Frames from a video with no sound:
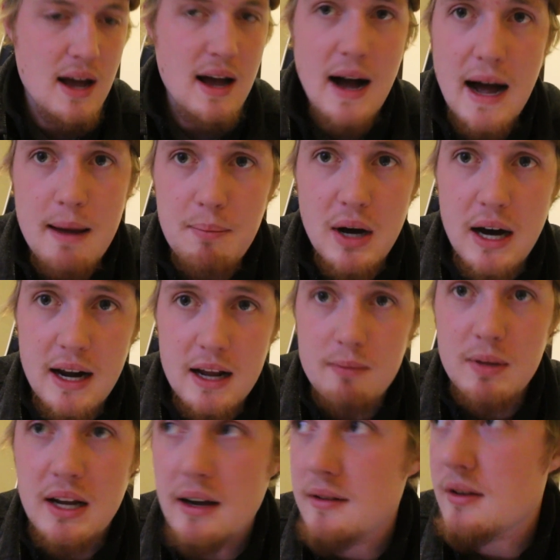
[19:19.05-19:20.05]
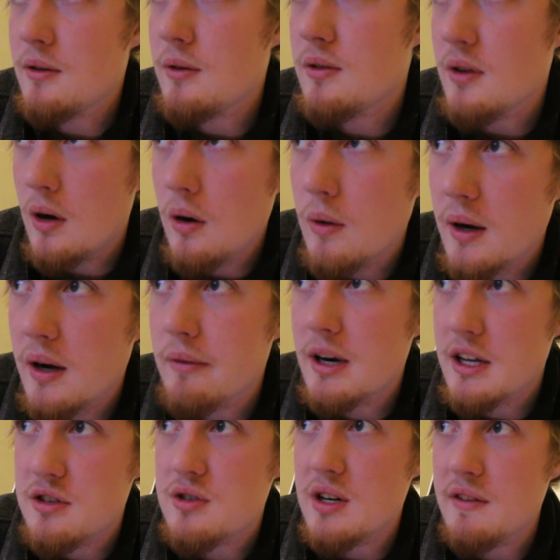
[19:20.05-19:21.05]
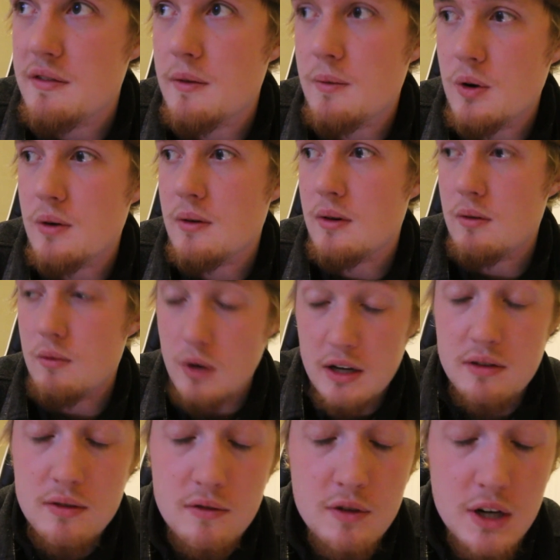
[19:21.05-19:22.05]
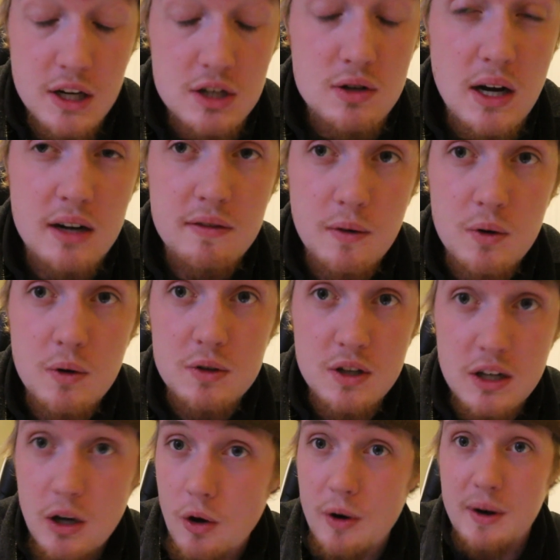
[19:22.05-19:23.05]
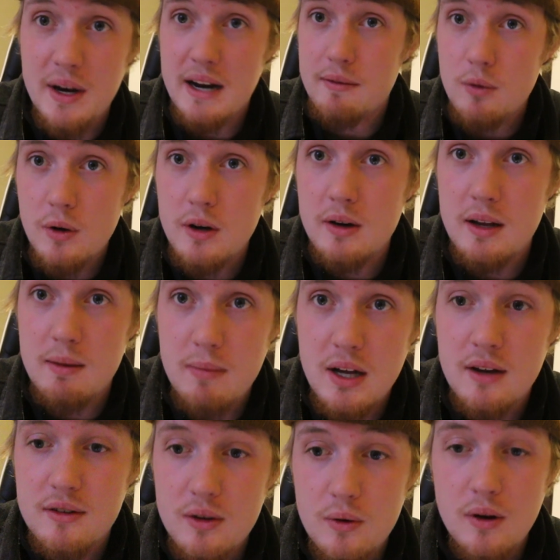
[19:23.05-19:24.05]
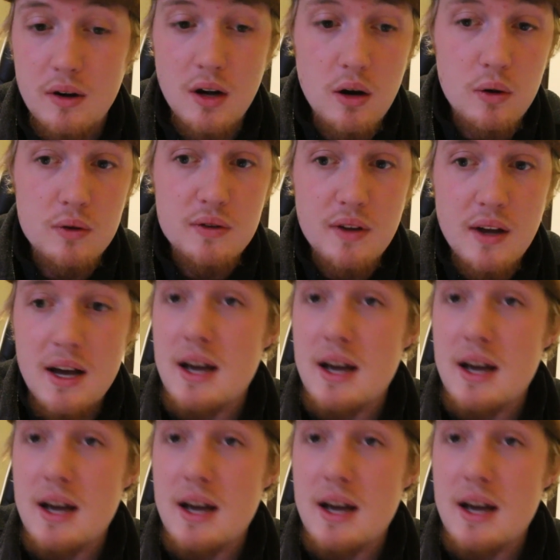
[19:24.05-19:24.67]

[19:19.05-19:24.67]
I bought it because it was, a rust-free truck from North Dakota, and everyone in Minnesota knows